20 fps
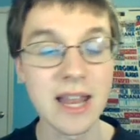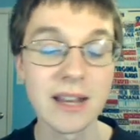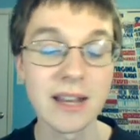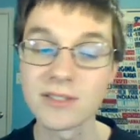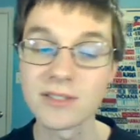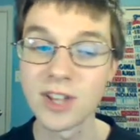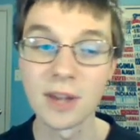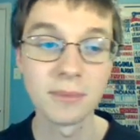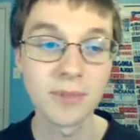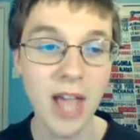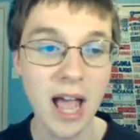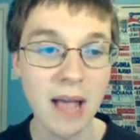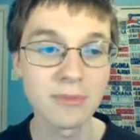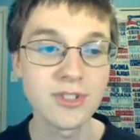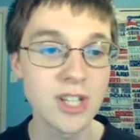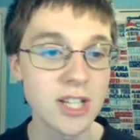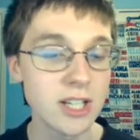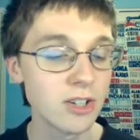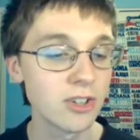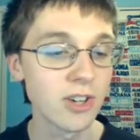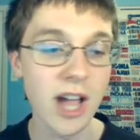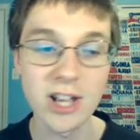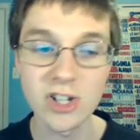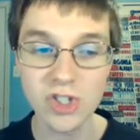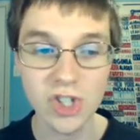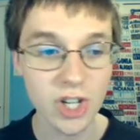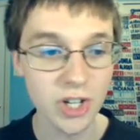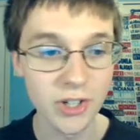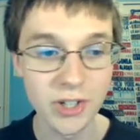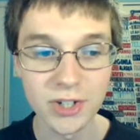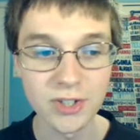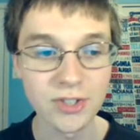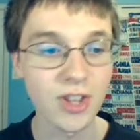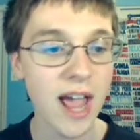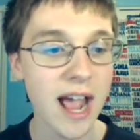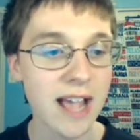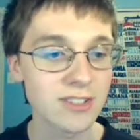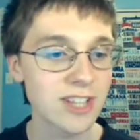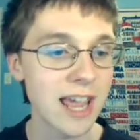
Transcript: And sometimes senior night jitters, last